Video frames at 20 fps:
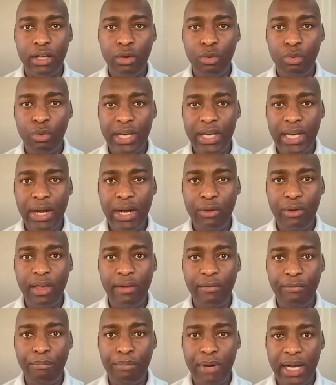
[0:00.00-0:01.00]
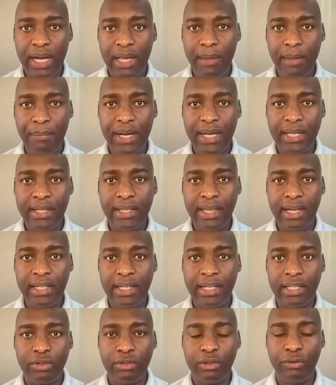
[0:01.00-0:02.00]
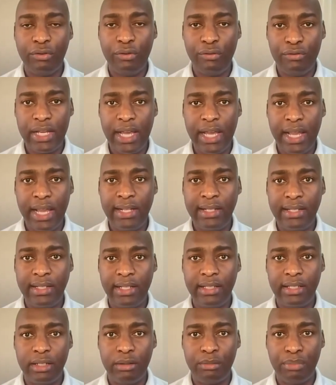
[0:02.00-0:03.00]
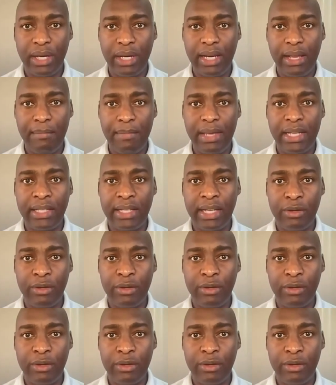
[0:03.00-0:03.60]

We now have a party that has got 58 seats in Parliament,